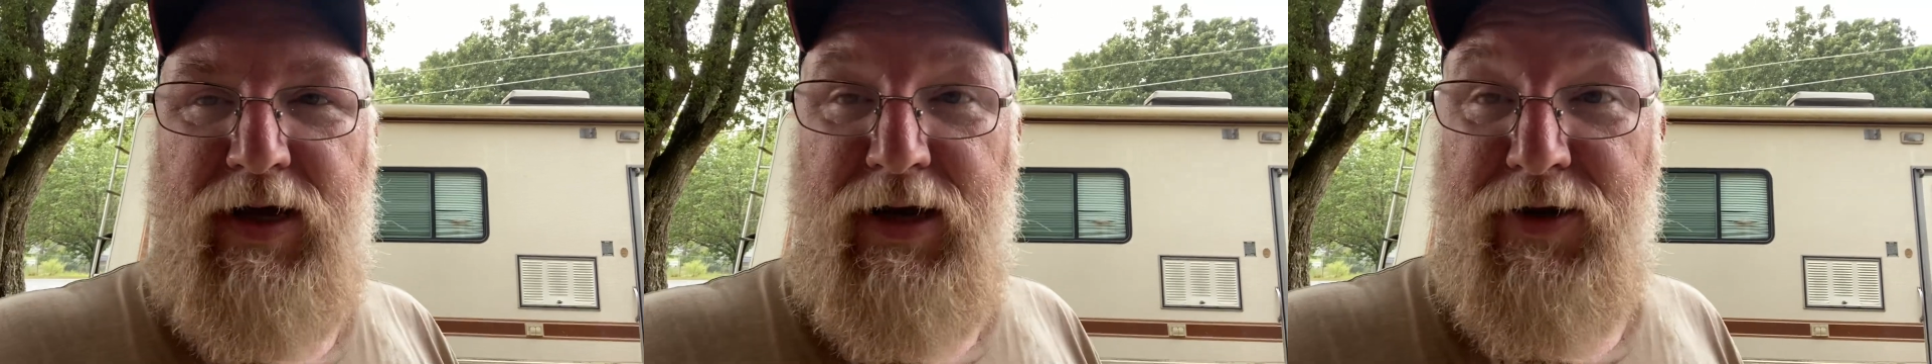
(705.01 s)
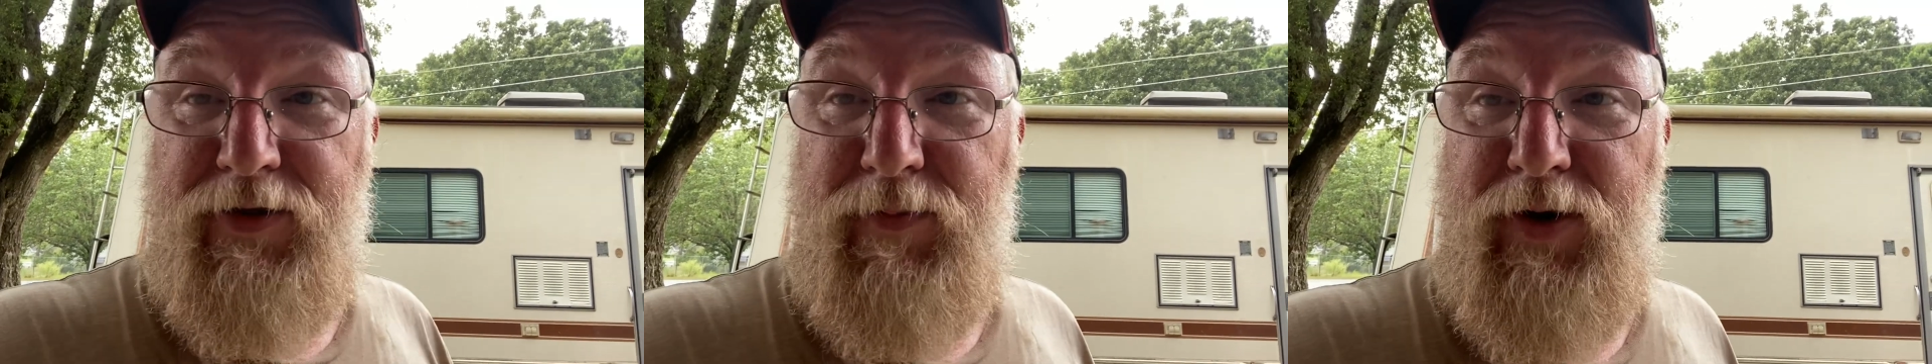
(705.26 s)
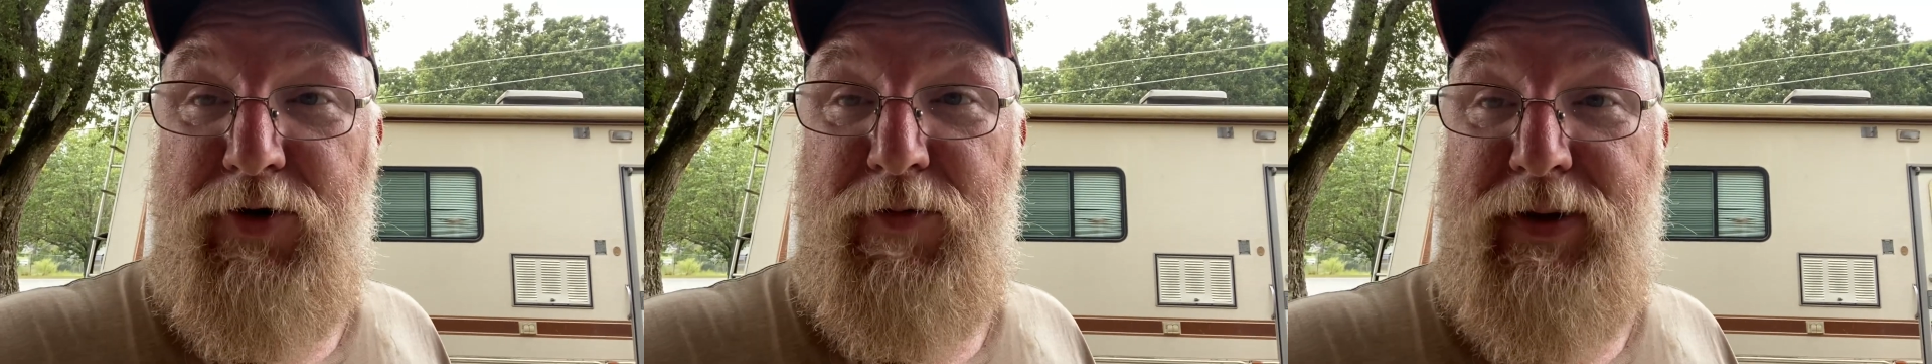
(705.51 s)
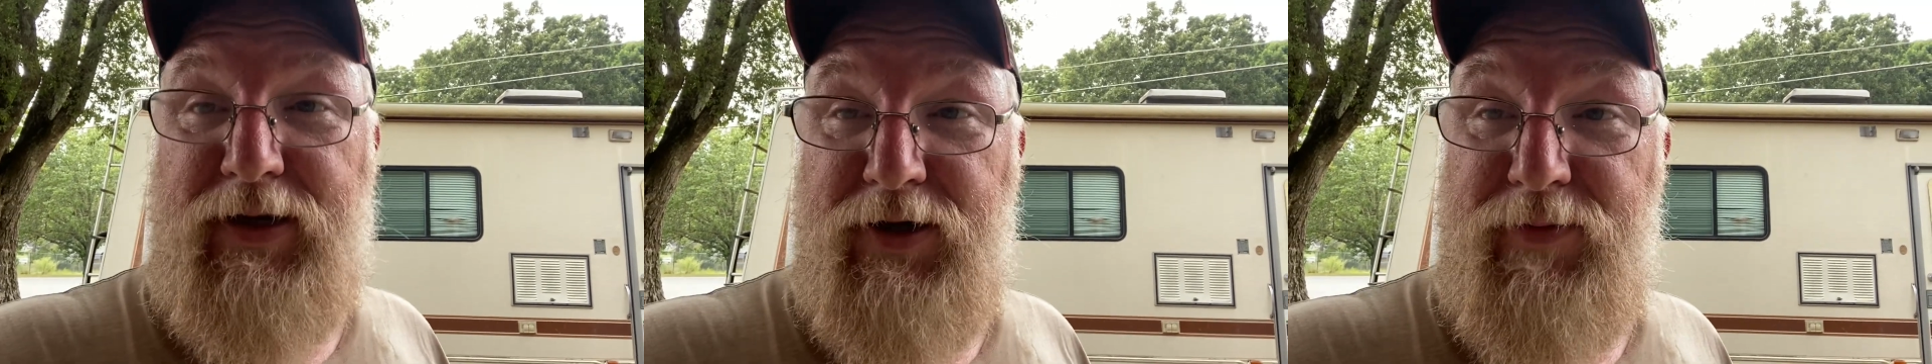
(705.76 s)
got another motor to
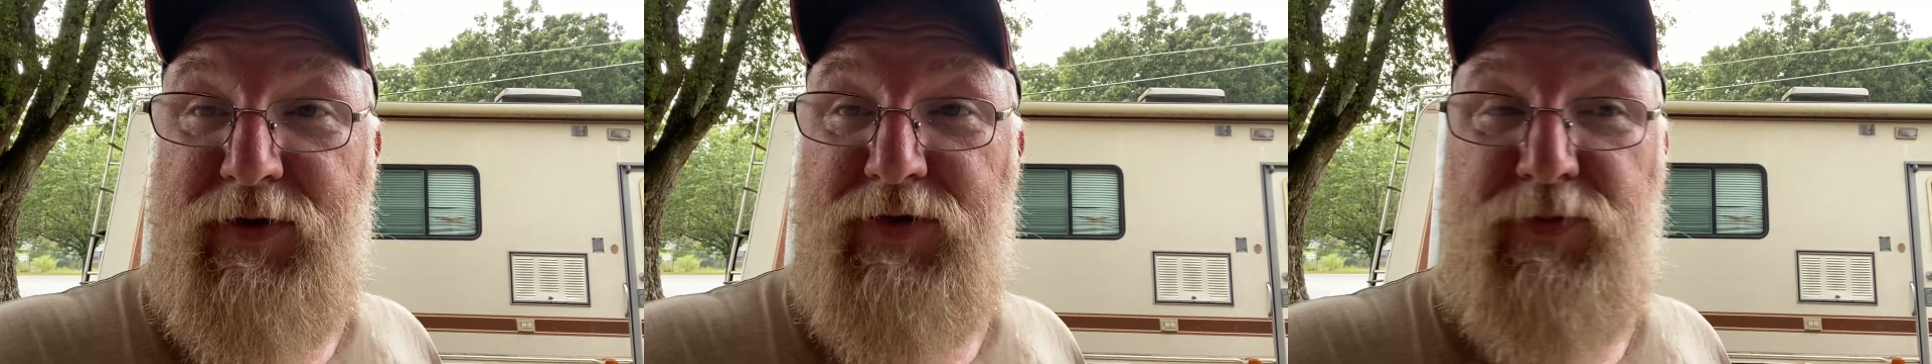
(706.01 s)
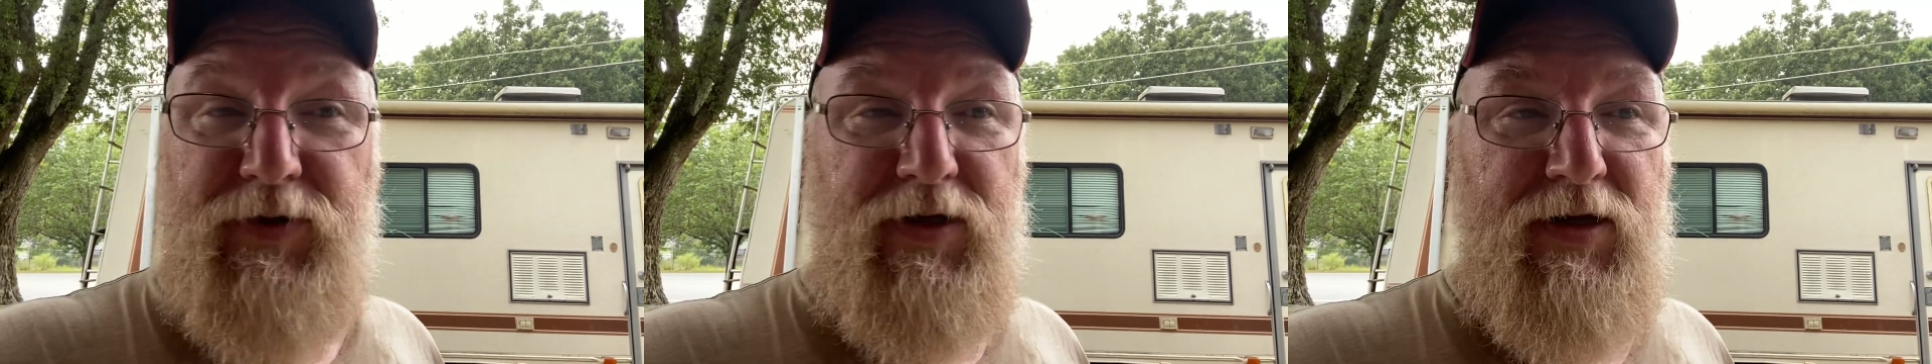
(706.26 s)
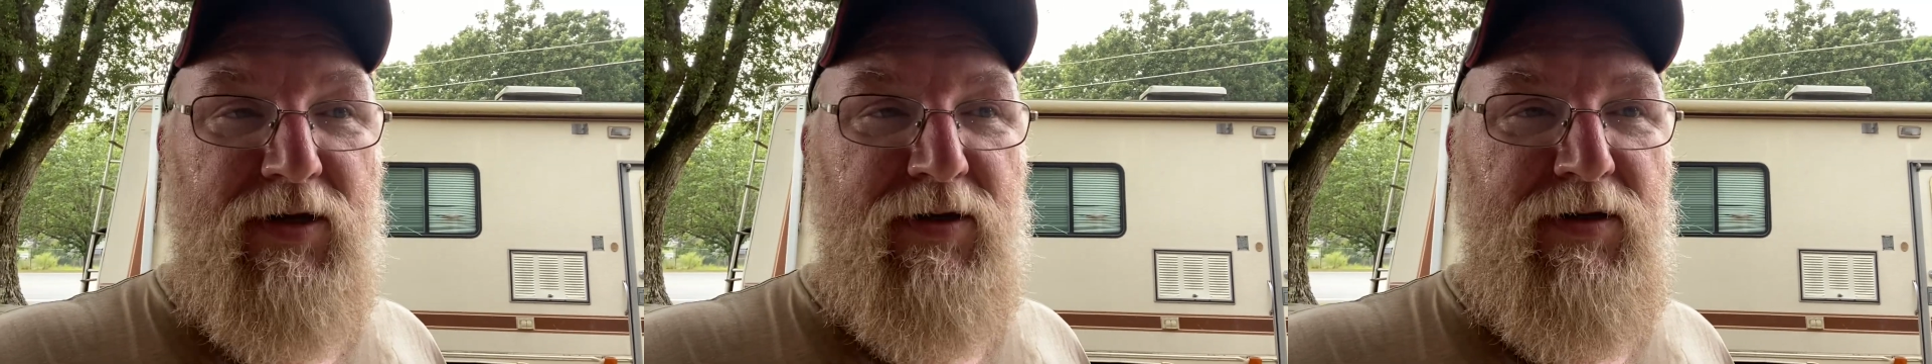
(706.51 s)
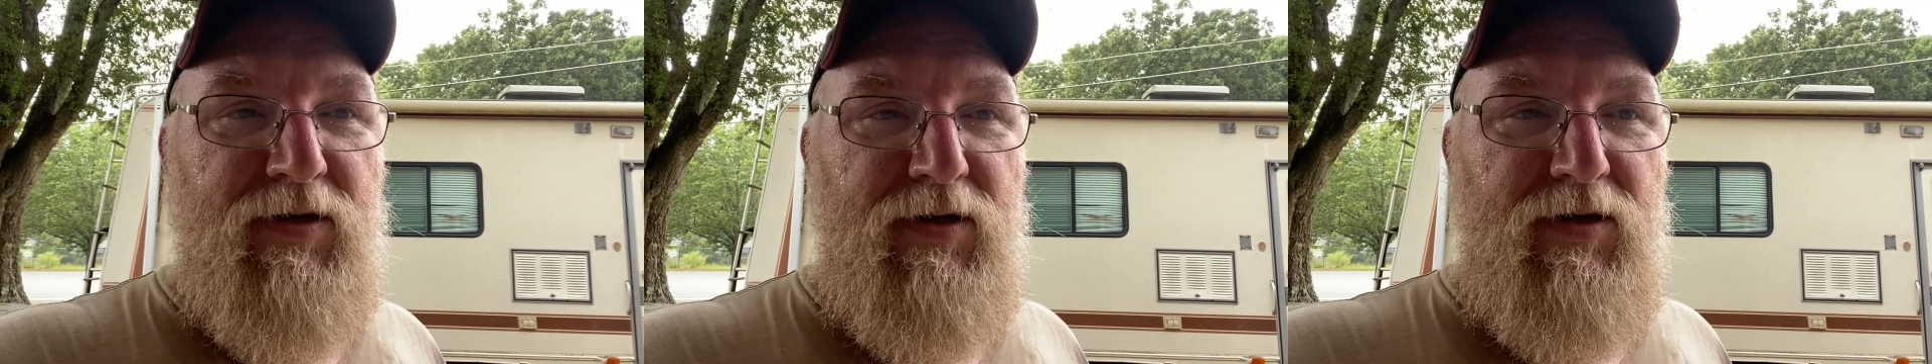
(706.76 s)
pick up this weekend,